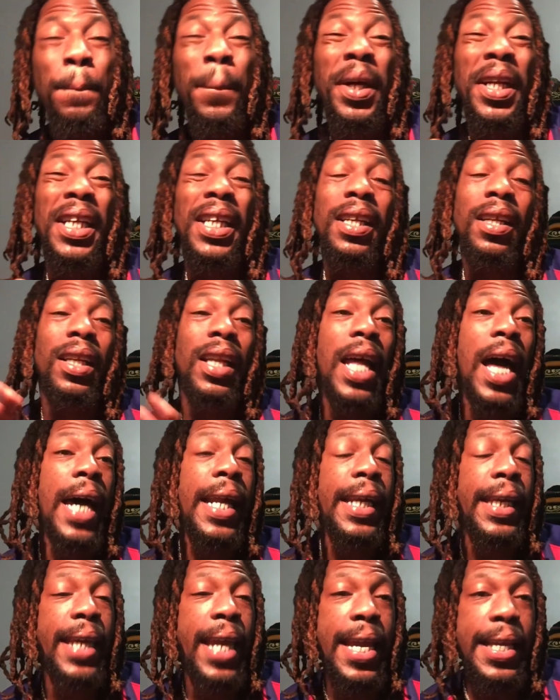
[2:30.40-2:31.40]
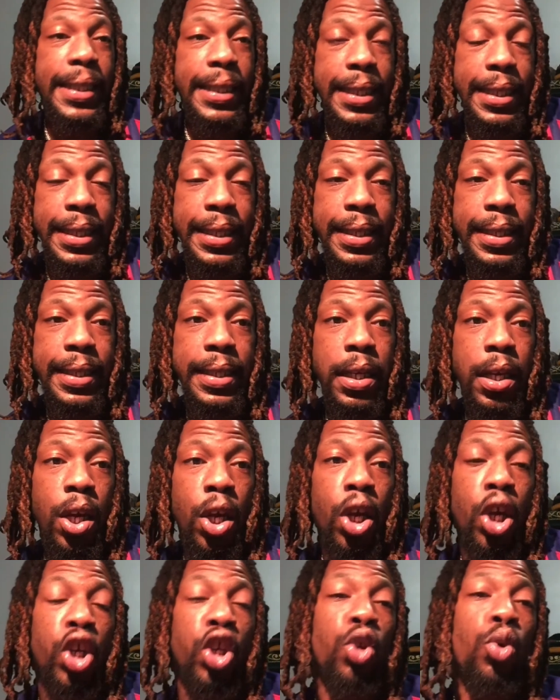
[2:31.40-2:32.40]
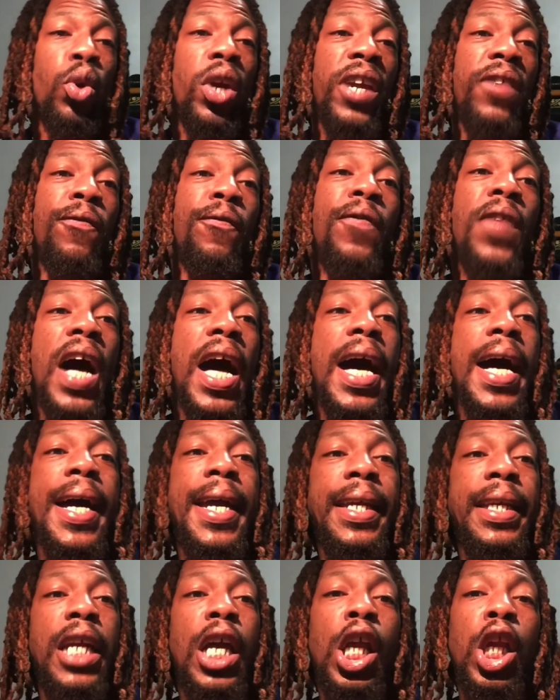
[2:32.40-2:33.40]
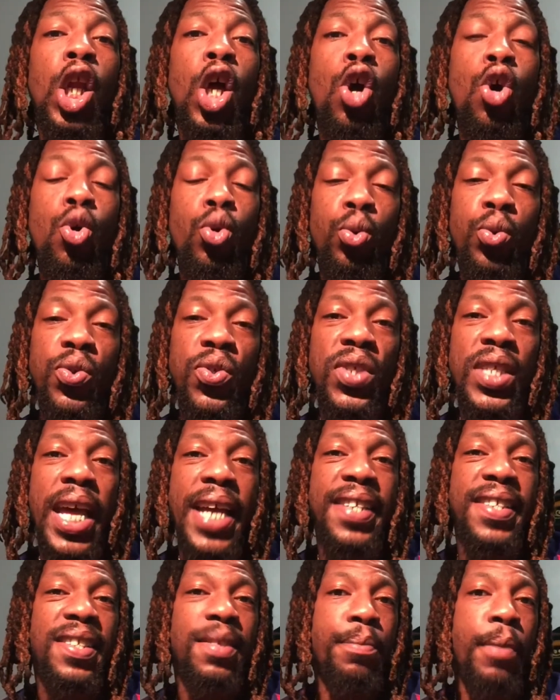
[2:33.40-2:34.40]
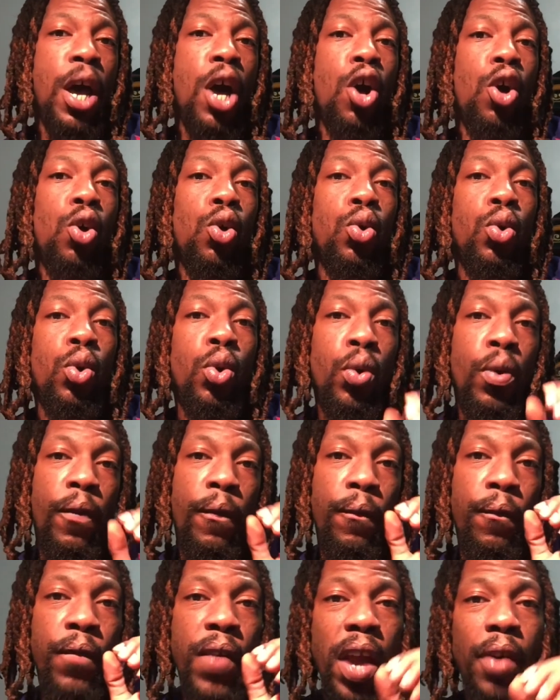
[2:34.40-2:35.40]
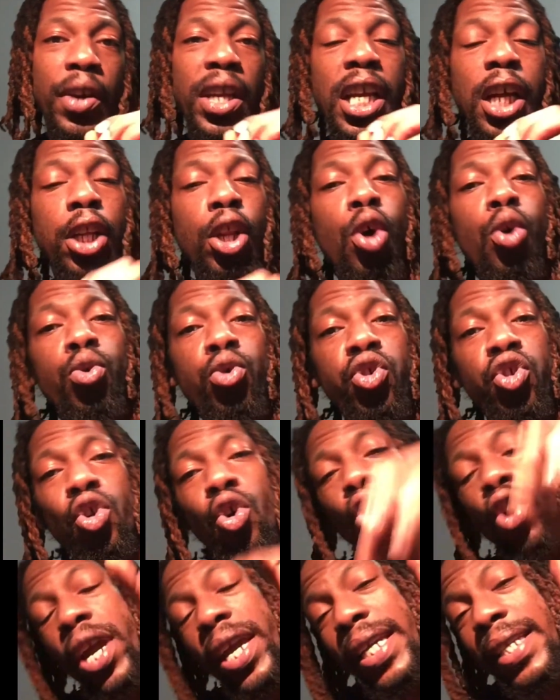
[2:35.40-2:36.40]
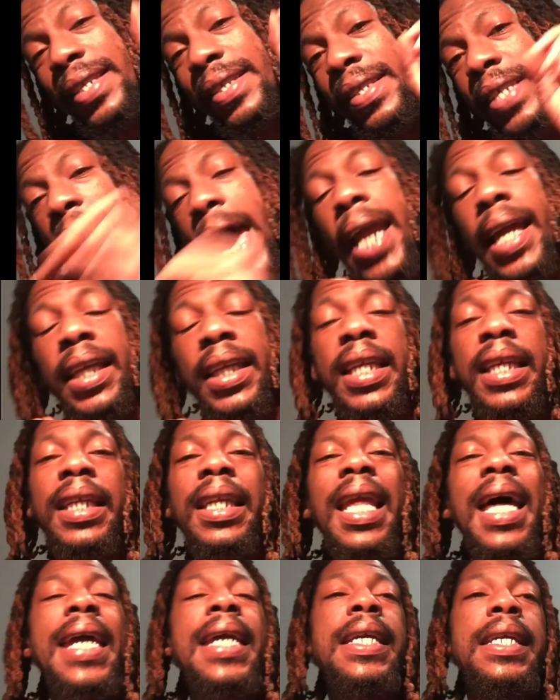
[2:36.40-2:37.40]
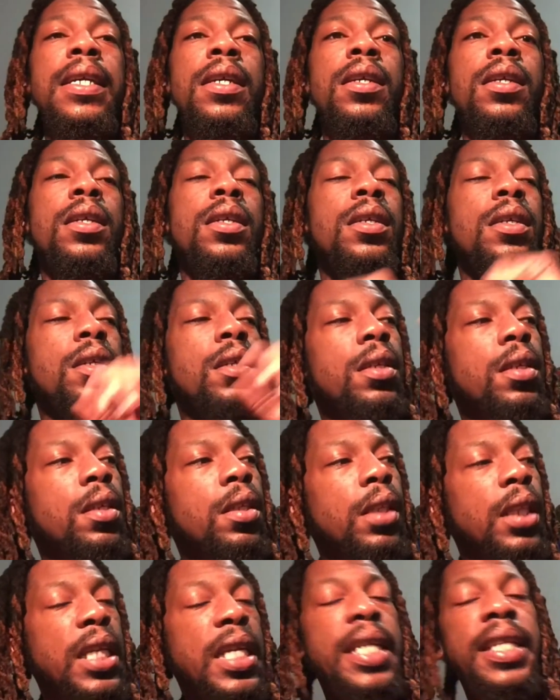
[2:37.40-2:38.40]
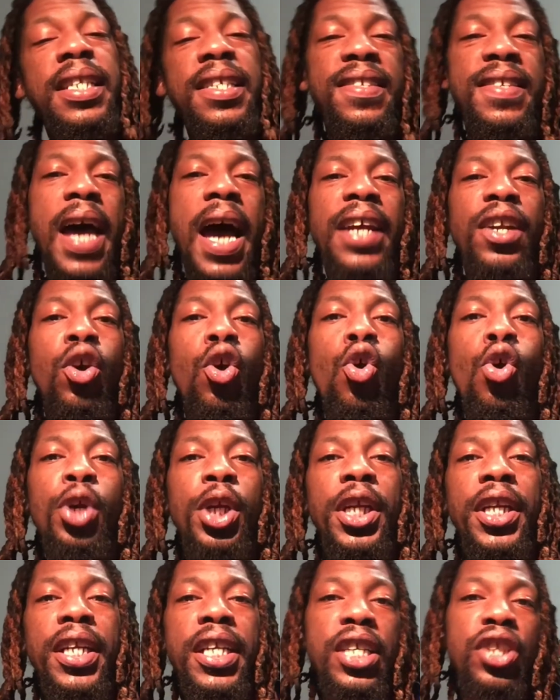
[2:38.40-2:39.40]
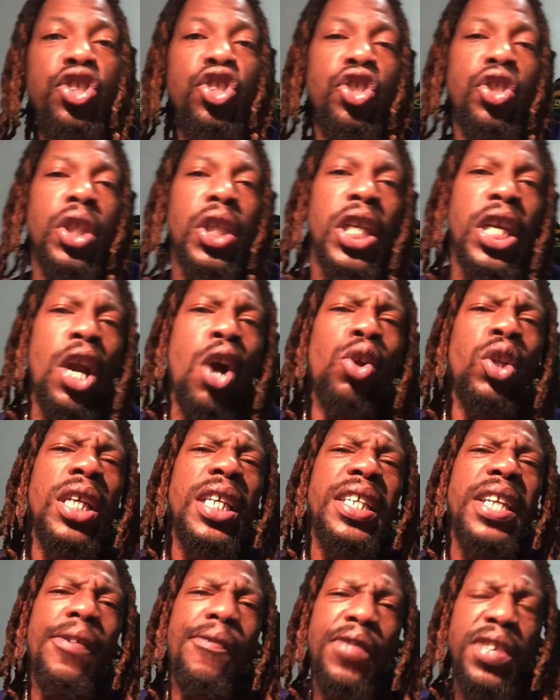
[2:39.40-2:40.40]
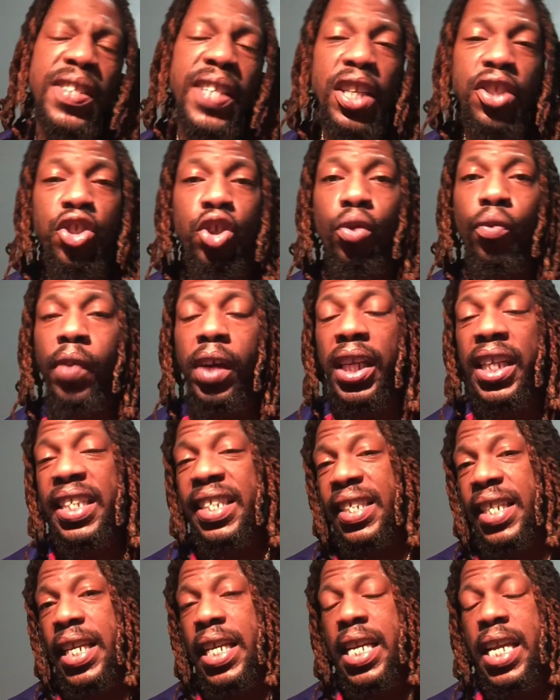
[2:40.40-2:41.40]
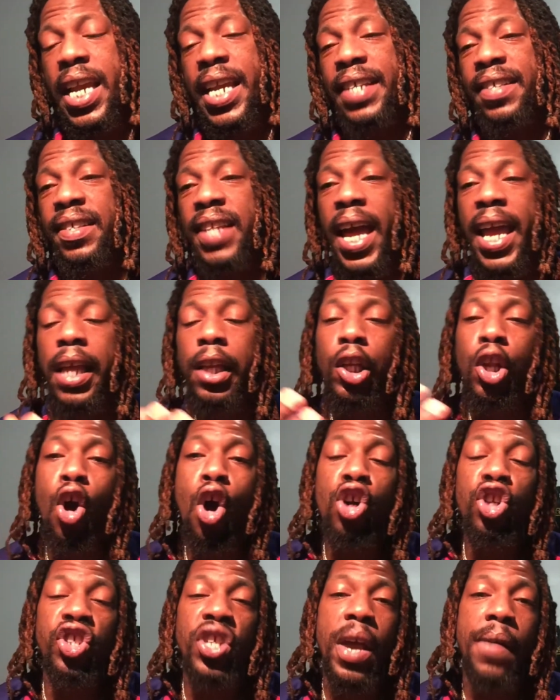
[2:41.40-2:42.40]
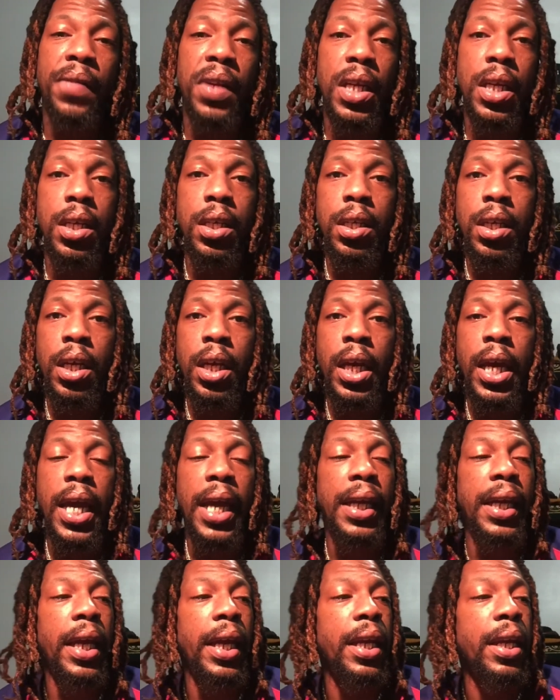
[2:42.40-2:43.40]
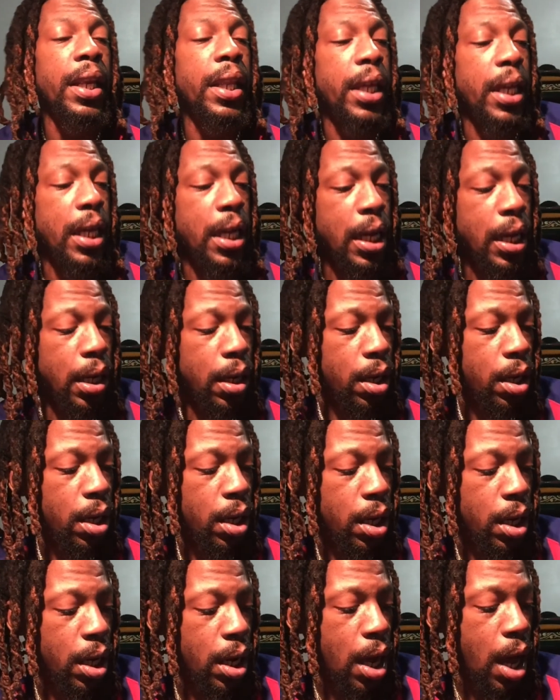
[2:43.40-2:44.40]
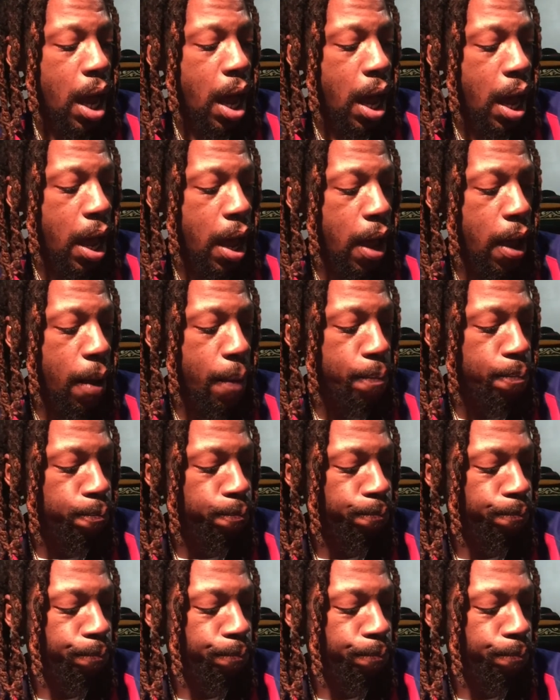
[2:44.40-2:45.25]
But in a lot of cases, you can find clones that smell very close or exactly like the designer or the niche. The only difference that you'll really see is like longevity and then the um,